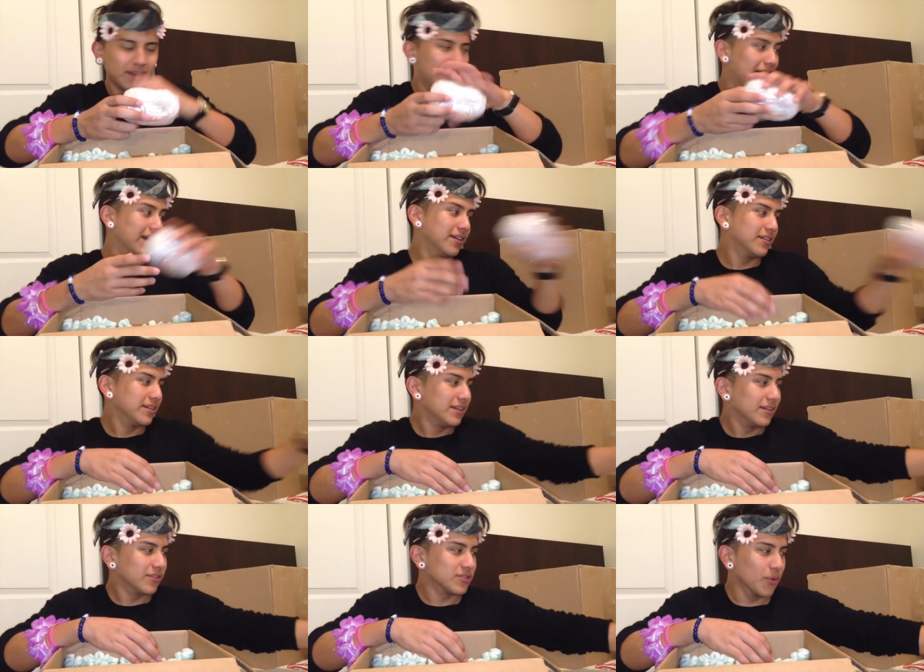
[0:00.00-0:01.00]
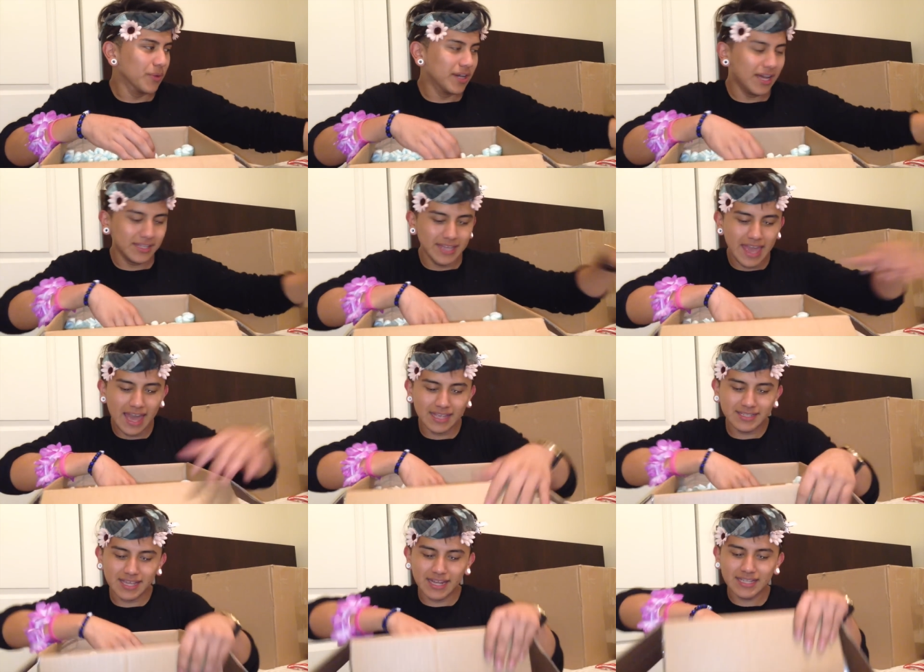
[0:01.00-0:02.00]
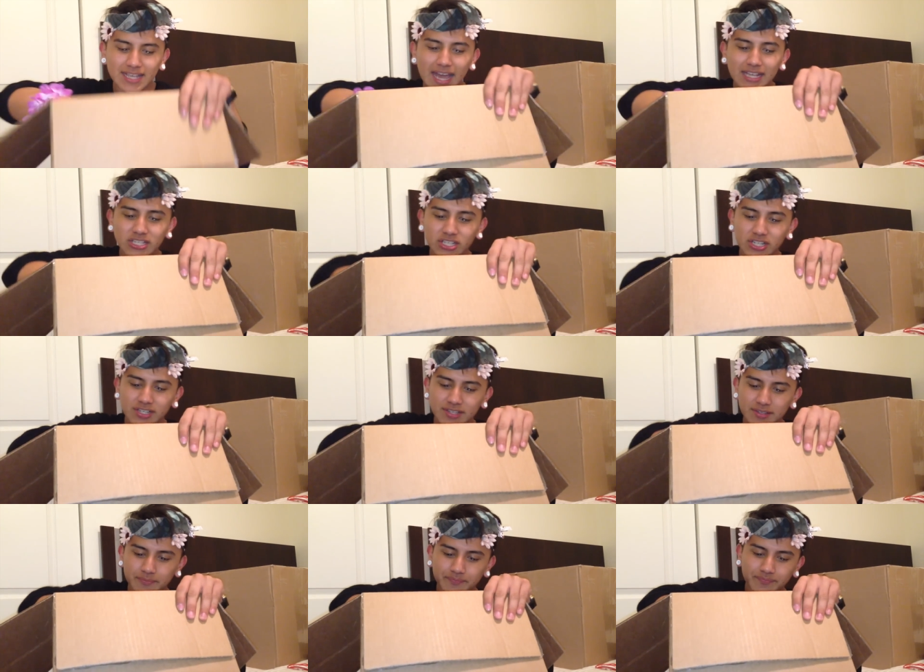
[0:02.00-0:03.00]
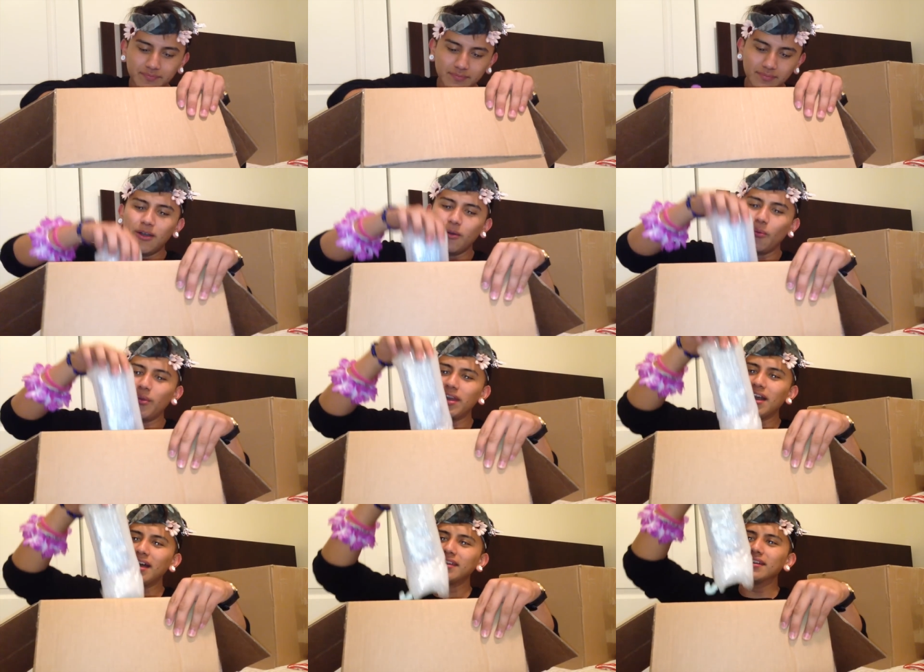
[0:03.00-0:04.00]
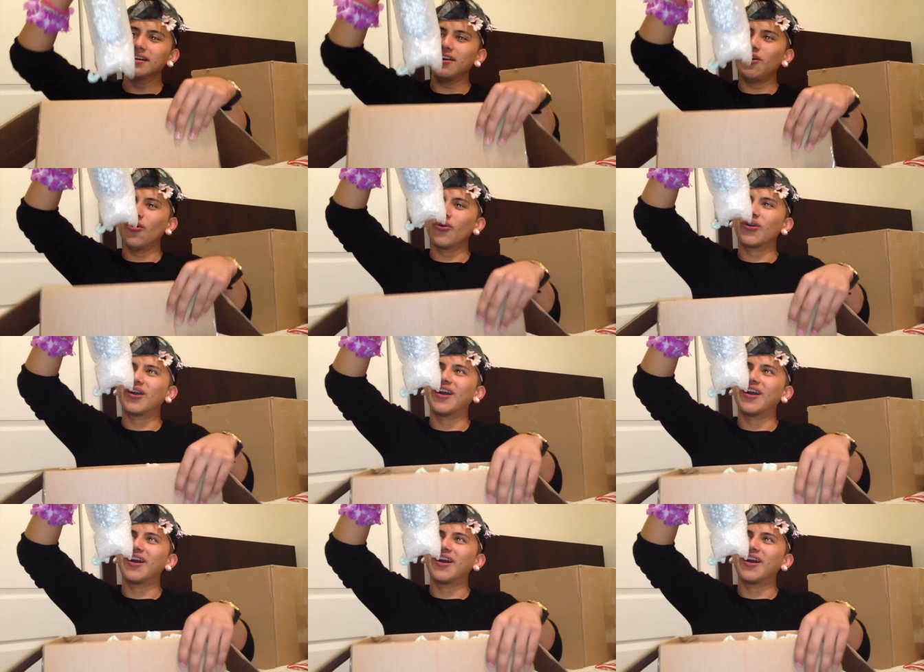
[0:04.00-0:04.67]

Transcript: Alright. So we got the hand sanitizers. We got the oh